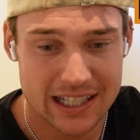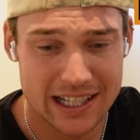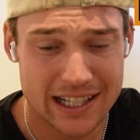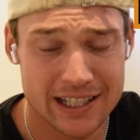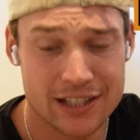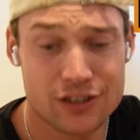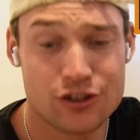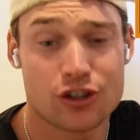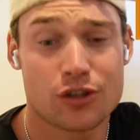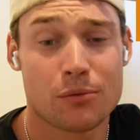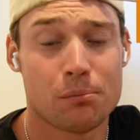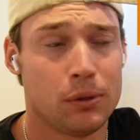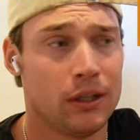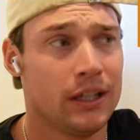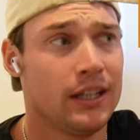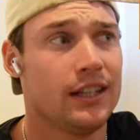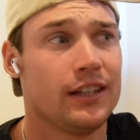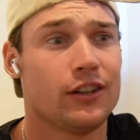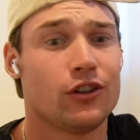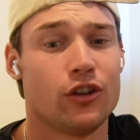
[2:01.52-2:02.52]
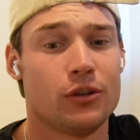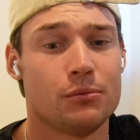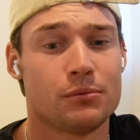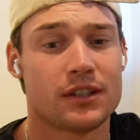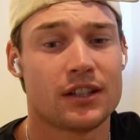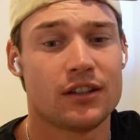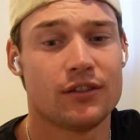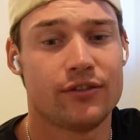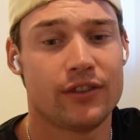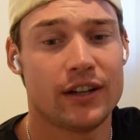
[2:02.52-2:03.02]
And he's just completely got
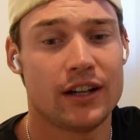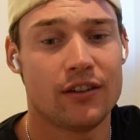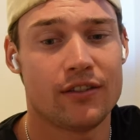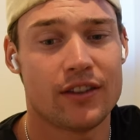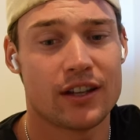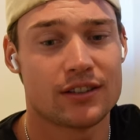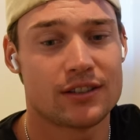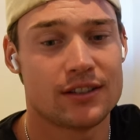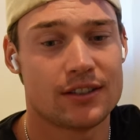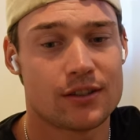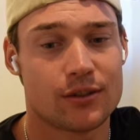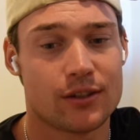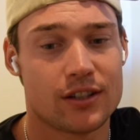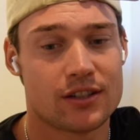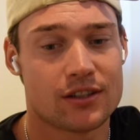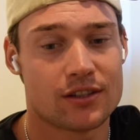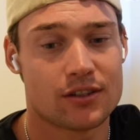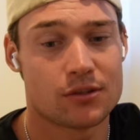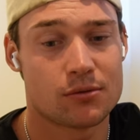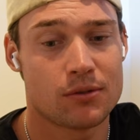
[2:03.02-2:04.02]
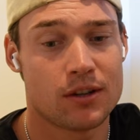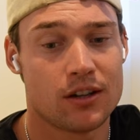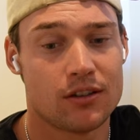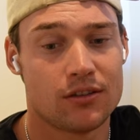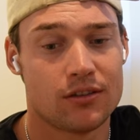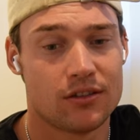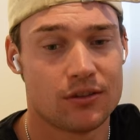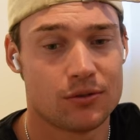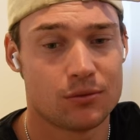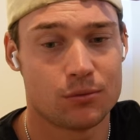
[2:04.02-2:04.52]
himself out of that situation as
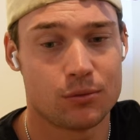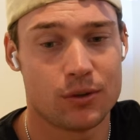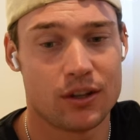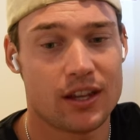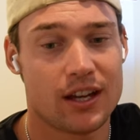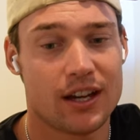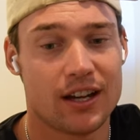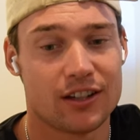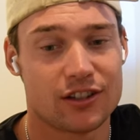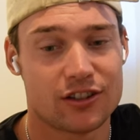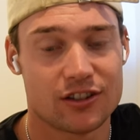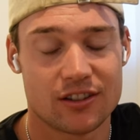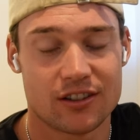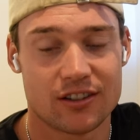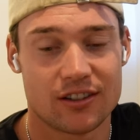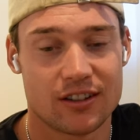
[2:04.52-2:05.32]
well with Ash.